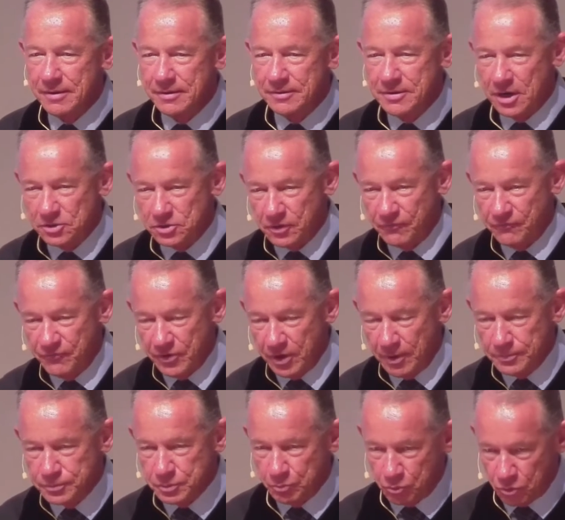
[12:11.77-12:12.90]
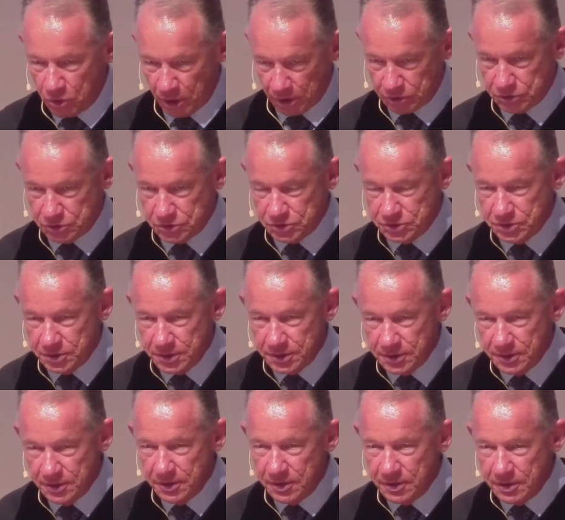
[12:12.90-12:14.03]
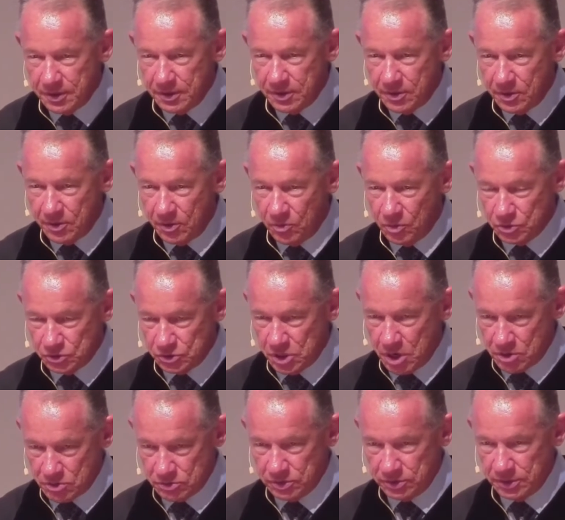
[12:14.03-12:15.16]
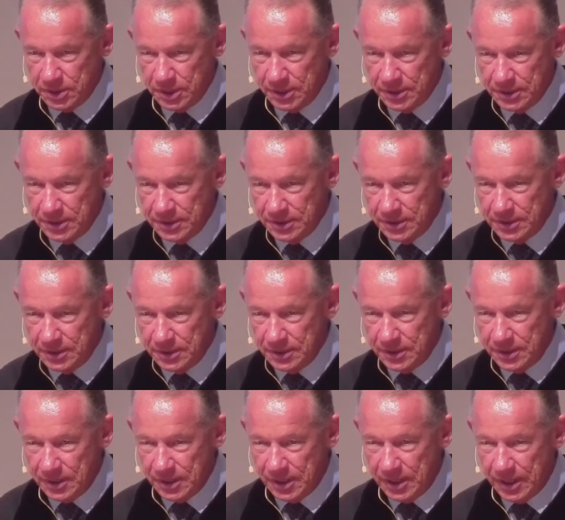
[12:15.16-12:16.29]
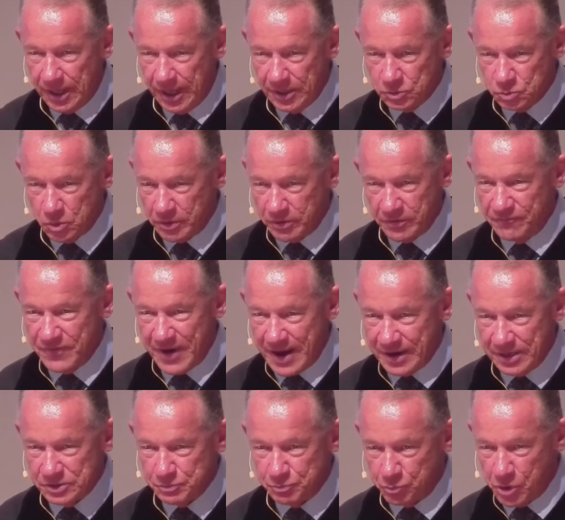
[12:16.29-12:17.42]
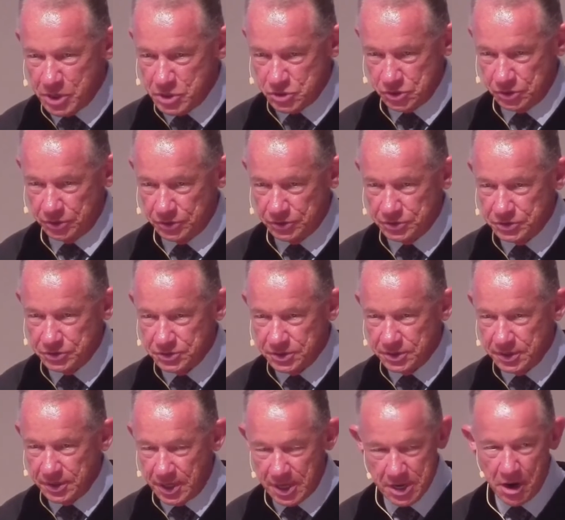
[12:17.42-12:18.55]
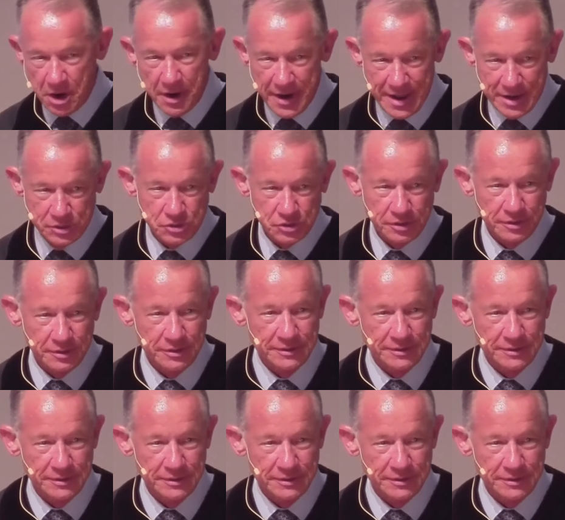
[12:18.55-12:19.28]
Dr. Phillips Brooks was known as one of the finest preachers in our nation.